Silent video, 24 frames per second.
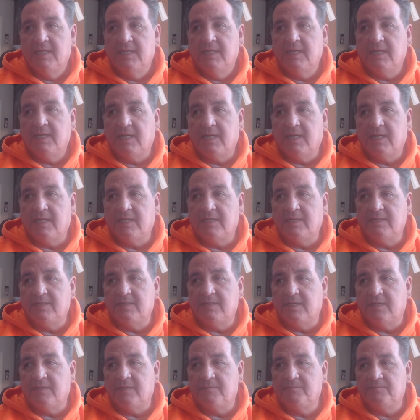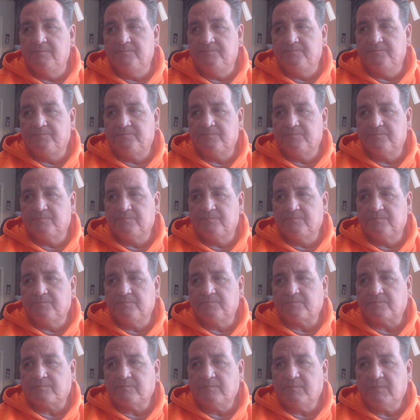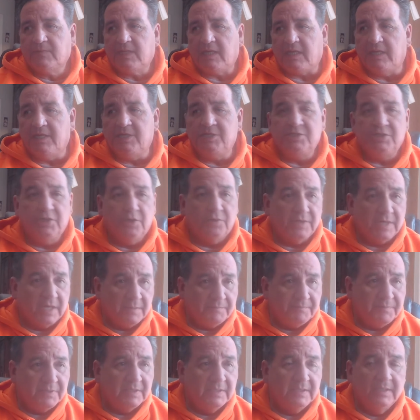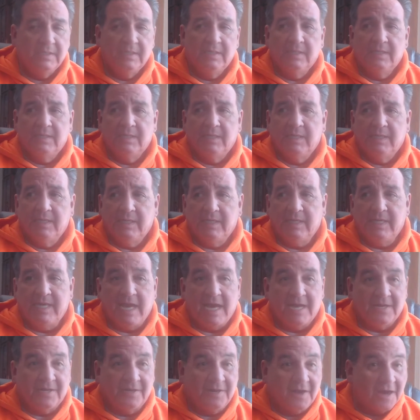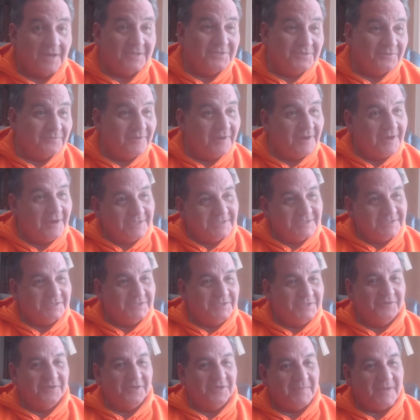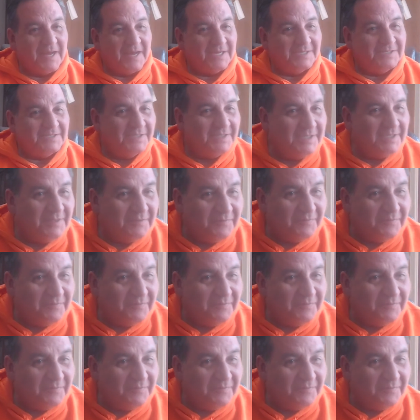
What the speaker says: And he showed up. He had an entourage, as you could imagine. It